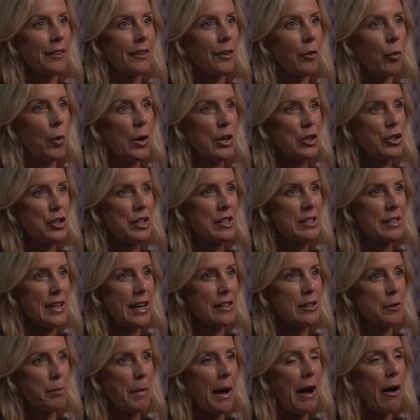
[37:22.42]
what she
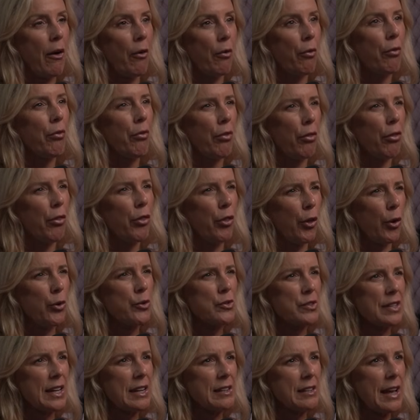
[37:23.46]
says about
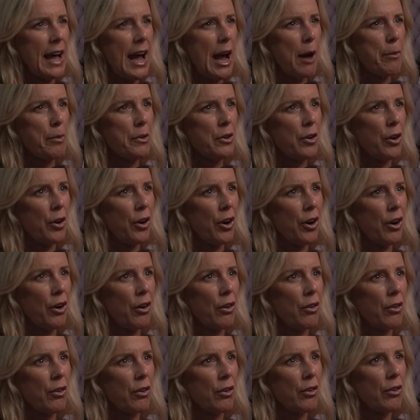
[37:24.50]
those things that happened to her. Right.
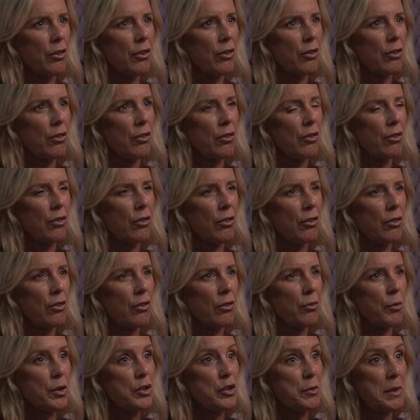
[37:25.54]

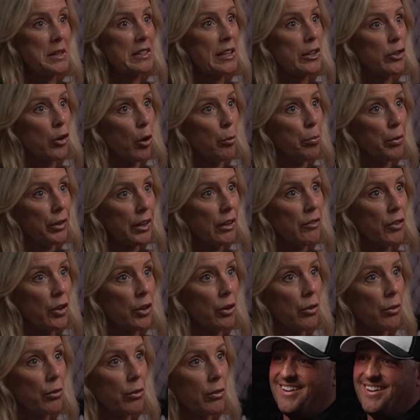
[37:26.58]
Which means I don't believe you.